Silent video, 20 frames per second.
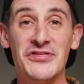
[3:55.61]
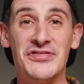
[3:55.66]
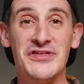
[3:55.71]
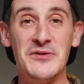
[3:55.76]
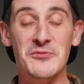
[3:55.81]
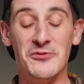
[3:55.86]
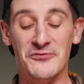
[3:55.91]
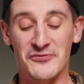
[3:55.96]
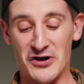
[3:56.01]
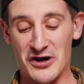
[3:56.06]
the
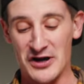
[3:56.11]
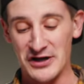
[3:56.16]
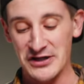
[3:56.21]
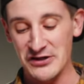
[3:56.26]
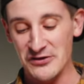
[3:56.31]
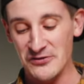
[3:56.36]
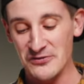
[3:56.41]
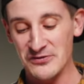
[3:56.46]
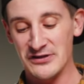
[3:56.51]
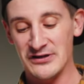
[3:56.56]
theme of
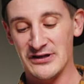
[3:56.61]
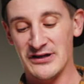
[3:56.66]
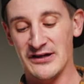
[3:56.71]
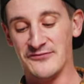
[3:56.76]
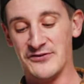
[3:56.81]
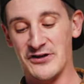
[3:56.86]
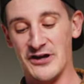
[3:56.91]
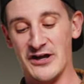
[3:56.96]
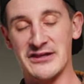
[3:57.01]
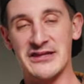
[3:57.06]
audio,
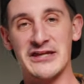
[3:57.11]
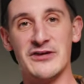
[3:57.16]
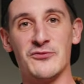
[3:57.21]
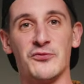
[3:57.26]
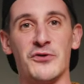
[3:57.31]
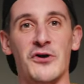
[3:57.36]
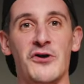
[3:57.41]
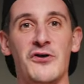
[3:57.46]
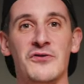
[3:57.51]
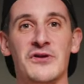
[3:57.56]
I've got the
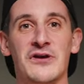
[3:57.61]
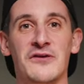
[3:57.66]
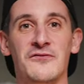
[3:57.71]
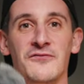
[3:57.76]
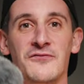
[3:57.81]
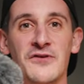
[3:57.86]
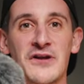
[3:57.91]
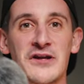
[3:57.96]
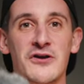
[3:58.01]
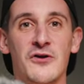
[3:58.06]
Rode
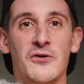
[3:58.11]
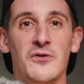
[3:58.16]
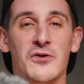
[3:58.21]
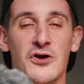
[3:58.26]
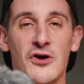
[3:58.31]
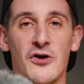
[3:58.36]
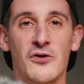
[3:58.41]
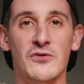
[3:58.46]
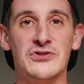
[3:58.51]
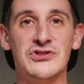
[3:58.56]
Video
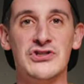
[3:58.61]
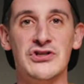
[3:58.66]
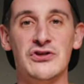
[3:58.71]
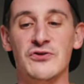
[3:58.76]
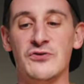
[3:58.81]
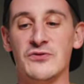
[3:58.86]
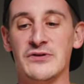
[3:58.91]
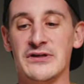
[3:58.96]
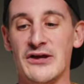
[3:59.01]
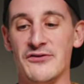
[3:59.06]
Go
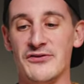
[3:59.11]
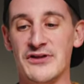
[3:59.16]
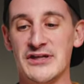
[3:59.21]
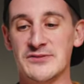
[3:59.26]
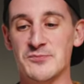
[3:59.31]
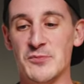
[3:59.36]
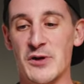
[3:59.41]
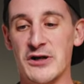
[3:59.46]
2. Now, this